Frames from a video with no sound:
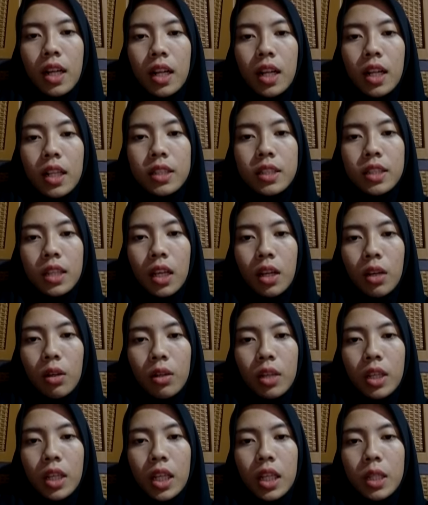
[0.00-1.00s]

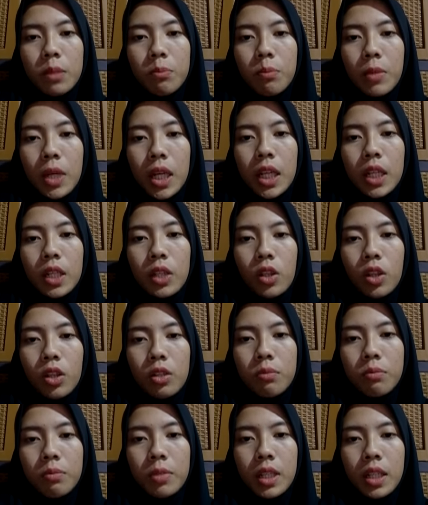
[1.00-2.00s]
although it might
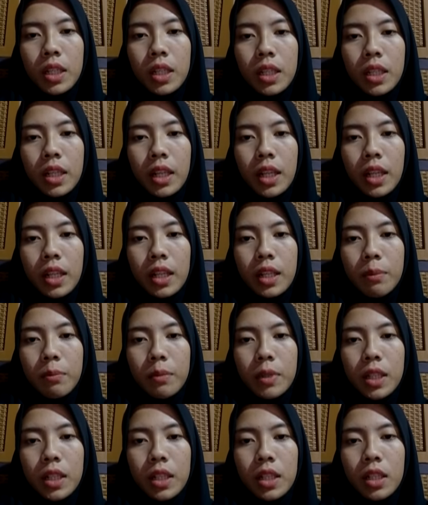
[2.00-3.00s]
not be
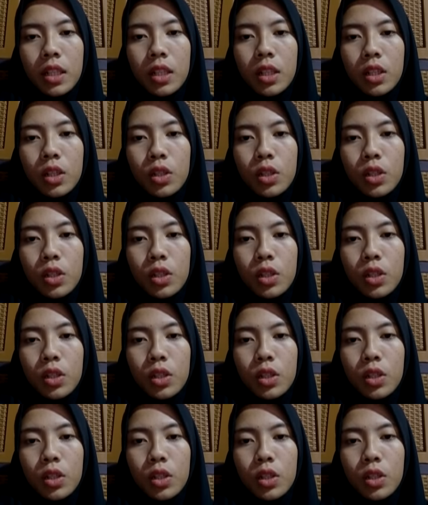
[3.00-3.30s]
reliable